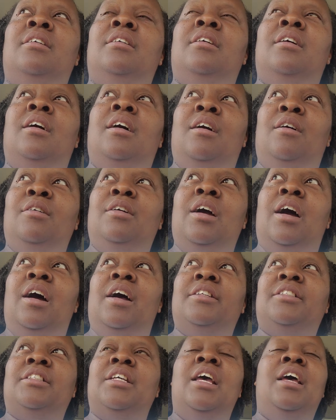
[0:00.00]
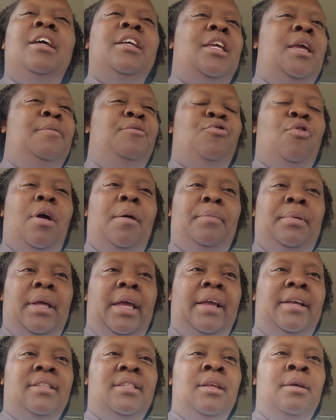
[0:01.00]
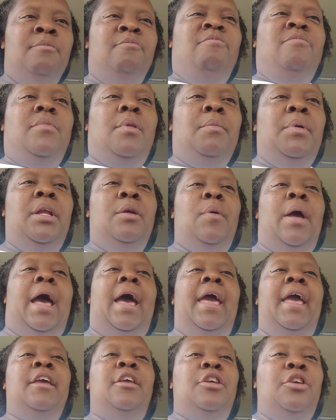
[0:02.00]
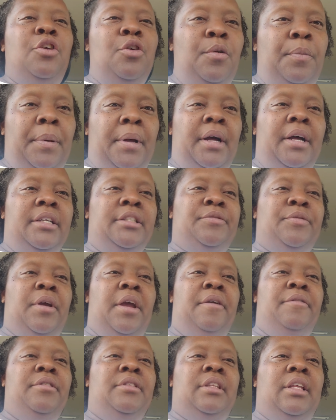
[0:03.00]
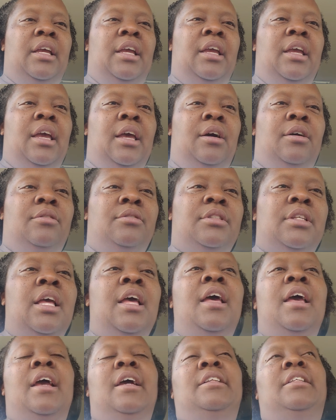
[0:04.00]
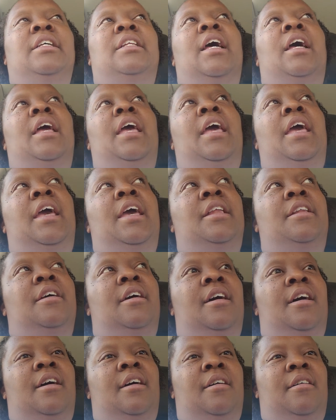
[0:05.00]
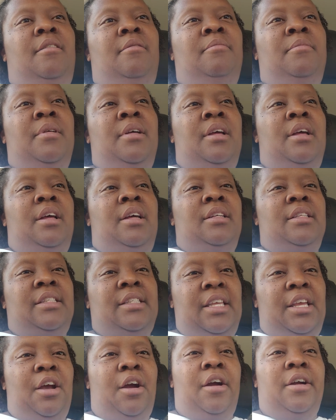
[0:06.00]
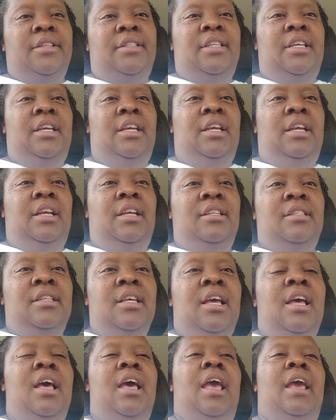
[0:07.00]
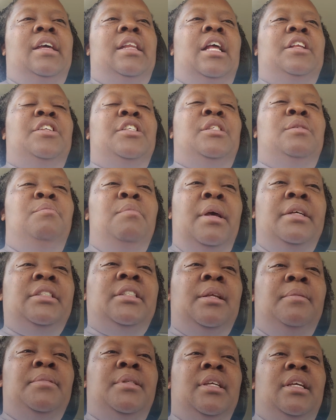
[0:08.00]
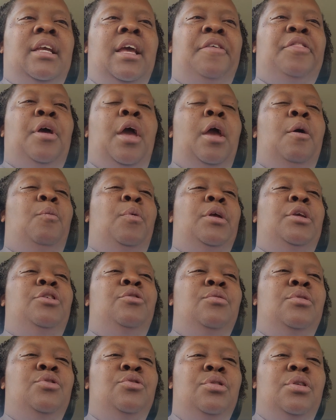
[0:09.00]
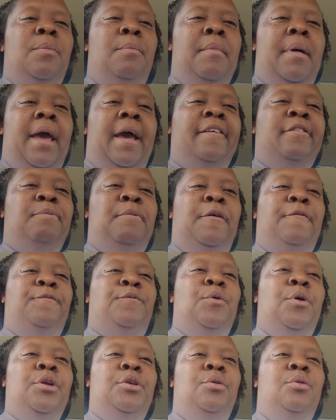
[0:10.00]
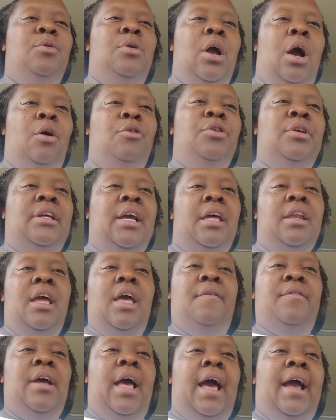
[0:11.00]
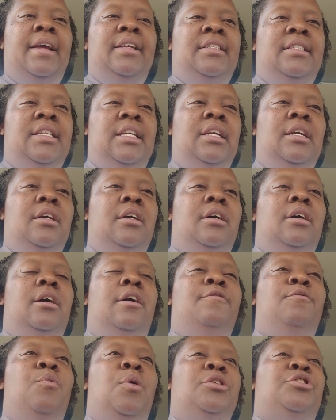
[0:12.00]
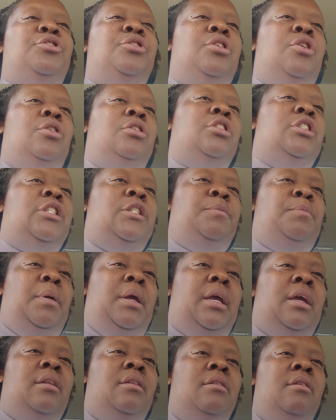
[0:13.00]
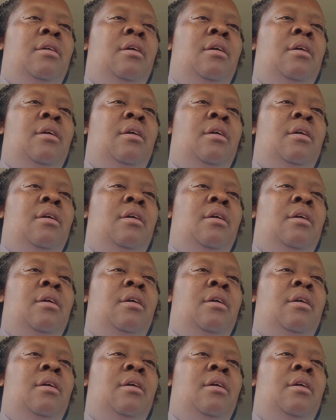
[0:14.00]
oh gosh, keep drawing blanks. But anyway, I had coupons for everything else. And then I had CRTs. And I just meshed them together. And when you do the math before you go, you kind of have an idea of what you're going to spend.